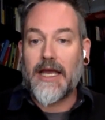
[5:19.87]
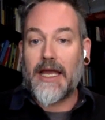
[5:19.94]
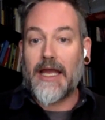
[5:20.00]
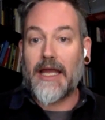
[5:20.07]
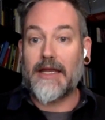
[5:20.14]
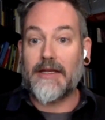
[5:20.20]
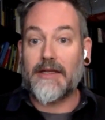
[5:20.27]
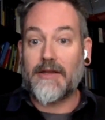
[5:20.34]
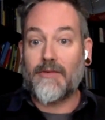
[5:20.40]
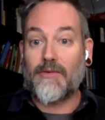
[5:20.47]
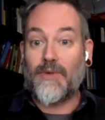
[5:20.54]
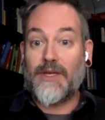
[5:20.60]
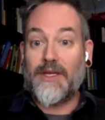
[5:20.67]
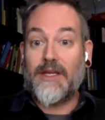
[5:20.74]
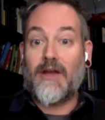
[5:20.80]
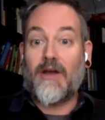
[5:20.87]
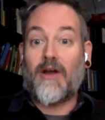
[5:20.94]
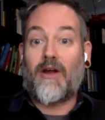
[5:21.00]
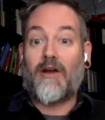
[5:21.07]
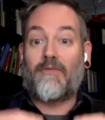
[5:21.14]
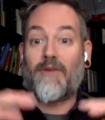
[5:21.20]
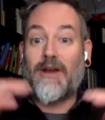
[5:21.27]
And we
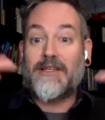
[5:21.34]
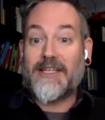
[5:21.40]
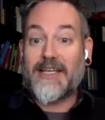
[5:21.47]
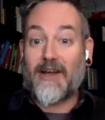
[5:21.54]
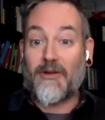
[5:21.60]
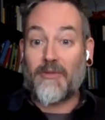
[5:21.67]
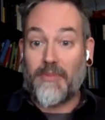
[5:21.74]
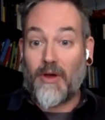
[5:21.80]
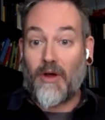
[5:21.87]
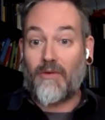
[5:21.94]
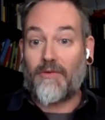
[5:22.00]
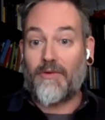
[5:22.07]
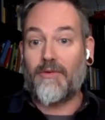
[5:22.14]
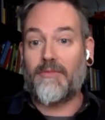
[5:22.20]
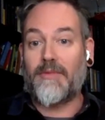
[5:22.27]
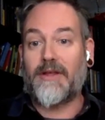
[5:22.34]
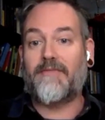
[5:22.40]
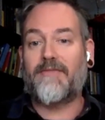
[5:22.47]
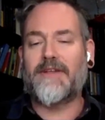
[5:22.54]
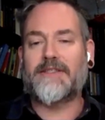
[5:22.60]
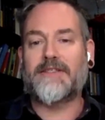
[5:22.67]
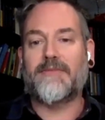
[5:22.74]
are renting out a ballroom that
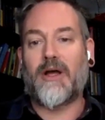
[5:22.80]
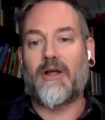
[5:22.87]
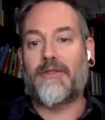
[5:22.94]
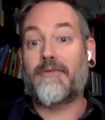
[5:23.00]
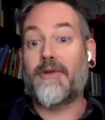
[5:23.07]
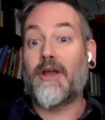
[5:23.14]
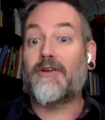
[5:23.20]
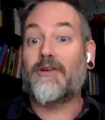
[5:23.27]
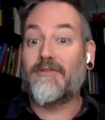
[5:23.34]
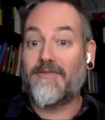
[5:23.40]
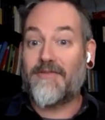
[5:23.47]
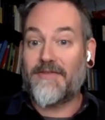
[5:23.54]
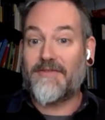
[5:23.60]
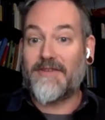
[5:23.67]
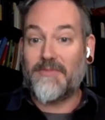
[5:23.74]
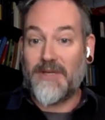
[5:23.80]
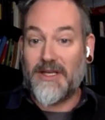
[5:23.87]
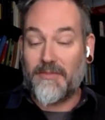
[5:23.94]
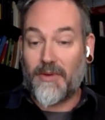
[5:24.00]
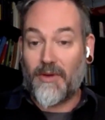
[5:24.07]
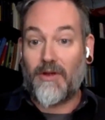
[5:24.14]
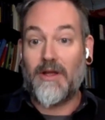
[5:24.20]
fits about 350
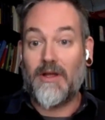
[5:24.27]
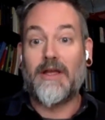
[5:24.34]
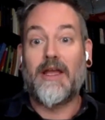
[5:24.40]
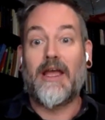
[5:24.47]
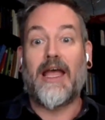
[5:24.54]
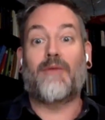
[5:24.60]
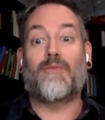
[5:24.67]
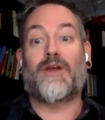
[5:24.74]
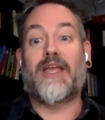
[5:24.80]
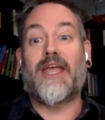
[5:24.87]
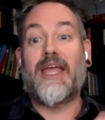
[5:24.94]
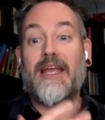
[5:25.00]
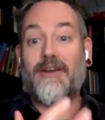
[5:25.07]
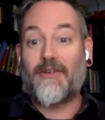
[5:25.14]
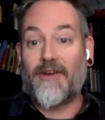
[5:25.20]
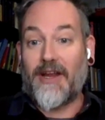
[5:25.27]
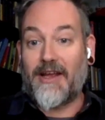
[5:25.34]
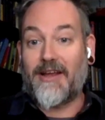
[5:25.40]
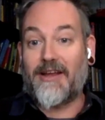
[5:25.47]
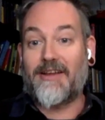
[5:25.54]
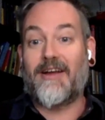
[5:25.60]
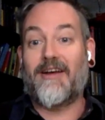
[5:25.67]
people, and we're
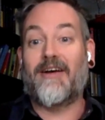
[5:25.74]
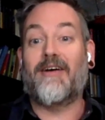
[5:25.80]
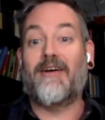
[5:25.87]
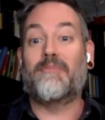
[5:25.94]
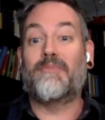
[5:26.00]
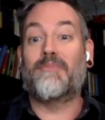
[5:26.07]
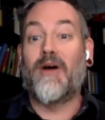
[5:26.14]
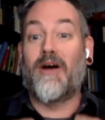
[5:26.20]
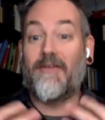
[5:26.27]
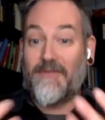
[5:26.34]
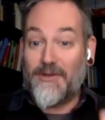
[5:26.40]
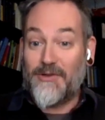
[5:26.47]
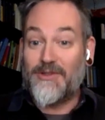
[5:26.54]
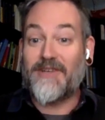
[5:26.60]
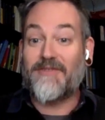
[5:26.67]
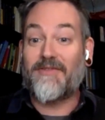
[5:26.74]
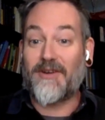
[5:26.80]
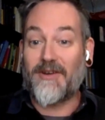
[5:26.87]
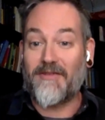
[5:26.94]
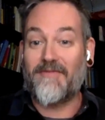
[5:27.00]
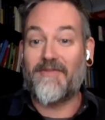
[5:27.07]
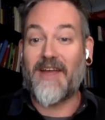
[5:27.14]
catering a few
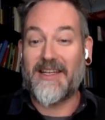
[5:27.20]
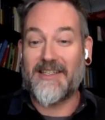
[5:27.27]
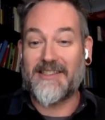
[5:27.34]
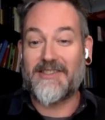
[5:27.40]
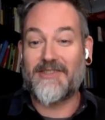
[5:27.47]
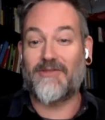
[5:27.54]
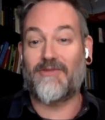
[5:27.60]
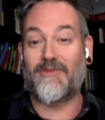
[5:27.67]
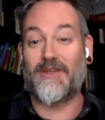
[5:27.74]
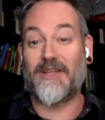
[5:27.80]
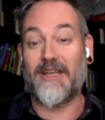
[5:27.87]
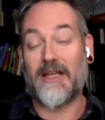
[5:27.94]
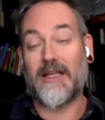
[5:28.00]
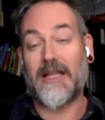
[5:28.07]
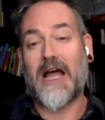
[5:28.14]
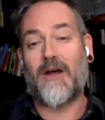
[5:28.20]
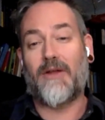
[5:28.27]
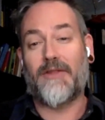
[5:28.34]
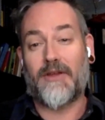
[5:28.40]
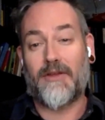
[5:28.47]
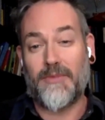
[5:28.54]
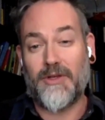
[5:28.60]
different events to really allow
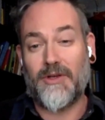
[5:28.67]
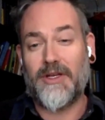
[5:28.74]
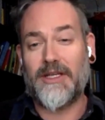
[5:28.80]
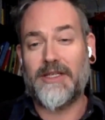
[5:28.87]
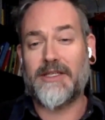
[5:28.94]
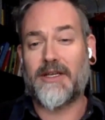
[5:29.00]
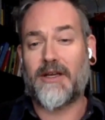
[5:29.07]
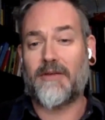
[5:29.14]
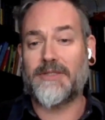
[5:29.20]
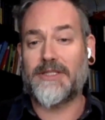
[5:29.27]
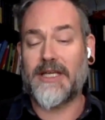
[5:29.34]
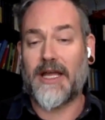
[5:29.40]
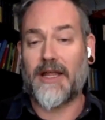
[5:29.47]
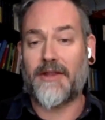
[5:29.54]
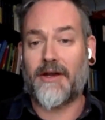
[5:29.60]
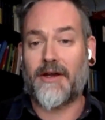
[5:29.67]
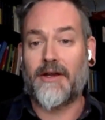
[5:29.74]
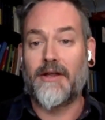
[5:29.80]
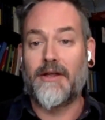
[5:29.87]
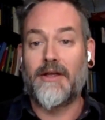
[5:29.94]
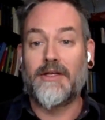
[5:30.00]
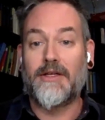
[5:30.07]
the community to come together,
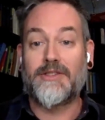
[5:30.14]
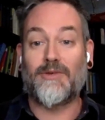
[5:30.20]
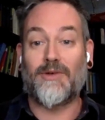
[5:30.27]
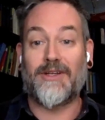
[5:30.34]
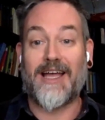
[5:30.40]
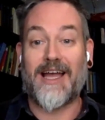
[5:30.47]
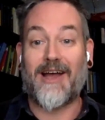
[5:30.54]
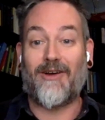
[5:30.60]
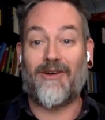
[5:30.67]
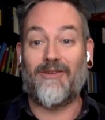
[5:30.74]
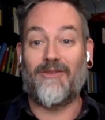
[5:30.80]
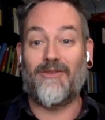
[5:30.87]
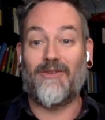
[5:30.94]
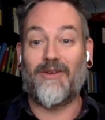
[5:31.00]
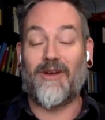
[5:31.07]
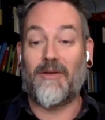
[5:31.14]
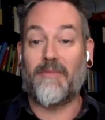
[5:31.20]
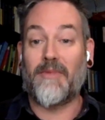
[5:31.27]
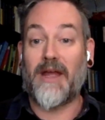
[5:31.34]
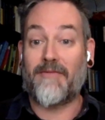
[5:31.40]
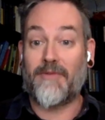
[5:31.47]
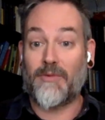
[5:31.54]
to allow
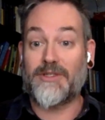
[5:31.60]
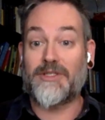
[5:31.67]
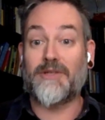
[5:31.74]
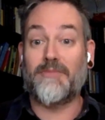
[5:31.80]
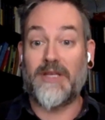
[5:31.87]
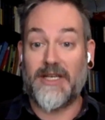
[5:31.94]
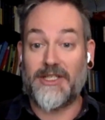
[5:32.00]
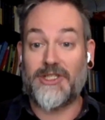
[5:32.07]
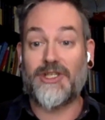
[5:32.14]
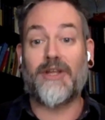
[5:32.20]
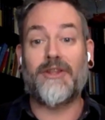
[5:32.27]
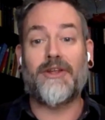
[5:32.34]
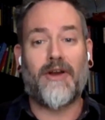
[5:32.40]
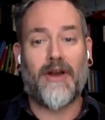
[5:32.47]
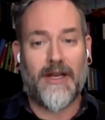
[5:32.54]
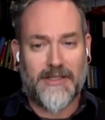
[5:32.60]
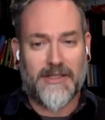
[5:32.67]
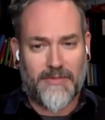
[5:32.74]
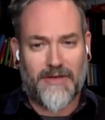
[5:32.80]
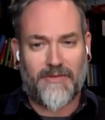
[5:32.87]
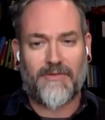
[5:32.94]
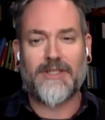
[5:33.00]
everyone to meet each other and
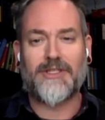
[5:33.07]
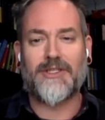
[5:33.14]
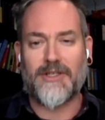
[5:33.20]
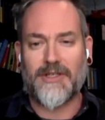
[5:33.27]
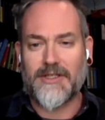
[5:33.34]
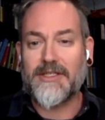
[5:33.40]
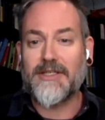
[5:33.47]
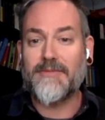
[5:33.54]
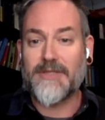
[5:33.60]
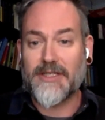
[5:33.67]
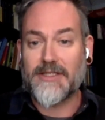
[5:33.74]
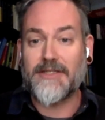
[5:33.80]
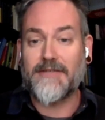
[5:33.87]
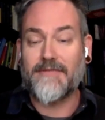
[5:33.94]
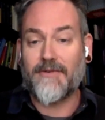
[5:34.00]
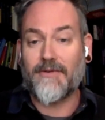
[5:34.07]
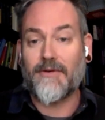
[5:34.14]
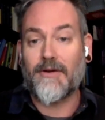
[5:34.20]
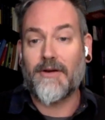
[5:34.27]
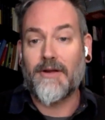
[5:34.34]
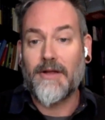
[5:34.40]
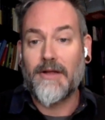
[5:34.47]
to meet Richard and Team
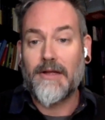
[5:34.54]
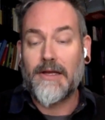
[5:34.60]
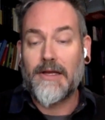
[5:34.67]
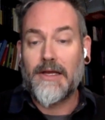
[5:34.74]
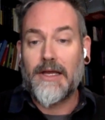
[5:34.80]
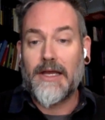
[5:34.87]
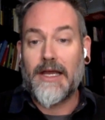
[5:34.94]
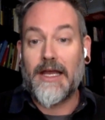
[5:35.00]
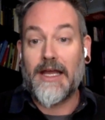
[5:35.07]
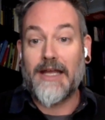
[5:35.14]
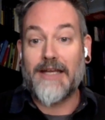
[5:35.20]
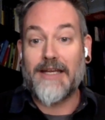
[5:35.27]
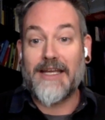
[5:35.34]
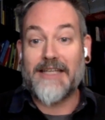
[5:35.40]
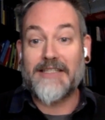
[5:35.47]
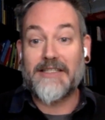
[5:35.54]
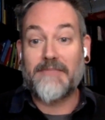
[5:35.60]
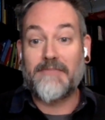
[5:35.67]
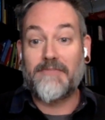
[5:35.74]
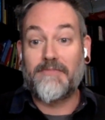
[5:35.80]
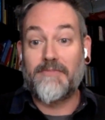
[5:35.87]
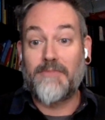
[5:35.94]
64. And it's
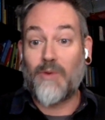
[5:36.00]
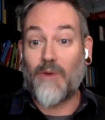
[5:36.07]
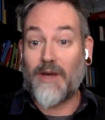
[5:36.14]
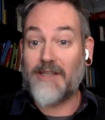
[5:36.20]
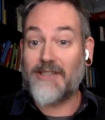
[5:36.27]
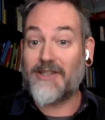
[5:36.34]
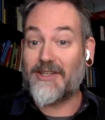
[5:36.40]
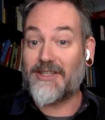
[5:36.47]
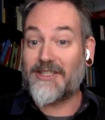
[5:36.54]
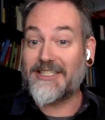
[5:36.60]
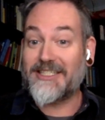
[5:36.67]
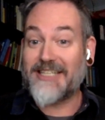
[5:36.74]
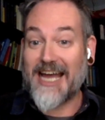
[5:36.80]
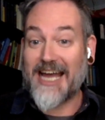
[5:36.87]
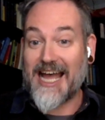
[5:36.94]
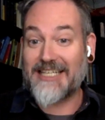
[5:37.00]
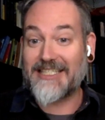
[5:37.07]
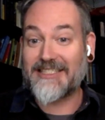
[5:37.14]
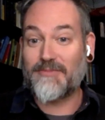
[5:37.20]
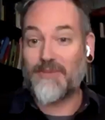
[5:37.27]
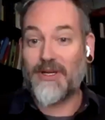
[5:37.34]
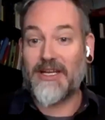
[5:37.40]
quite a daunting
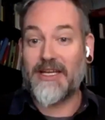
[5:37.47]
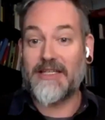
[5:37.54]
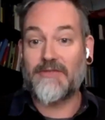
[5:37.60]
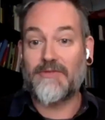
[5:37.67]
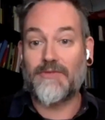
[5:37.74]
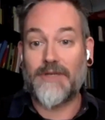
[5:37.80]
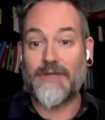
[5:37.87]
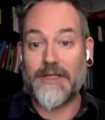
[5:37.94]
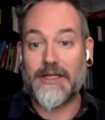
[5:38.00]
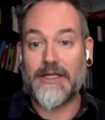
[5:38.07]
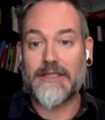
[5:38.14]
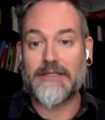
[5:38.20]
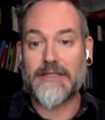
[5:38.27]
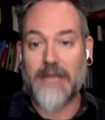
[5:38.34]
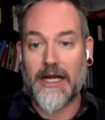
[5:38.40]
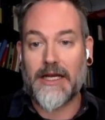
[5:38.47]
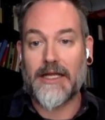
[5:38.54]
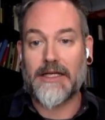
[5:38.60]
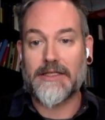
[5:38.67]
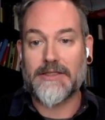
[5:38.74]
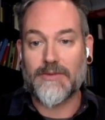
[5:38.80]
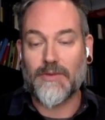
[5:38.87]
task, but it's really
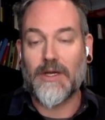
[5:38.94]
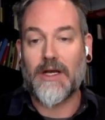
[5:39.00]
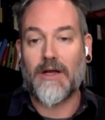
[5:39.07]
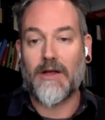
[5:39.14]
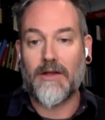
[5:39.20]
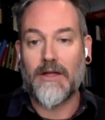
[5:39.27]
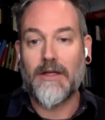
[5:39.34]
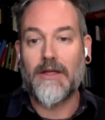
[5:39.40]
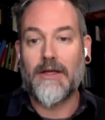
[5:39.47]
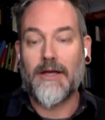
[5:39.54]
exciting as well.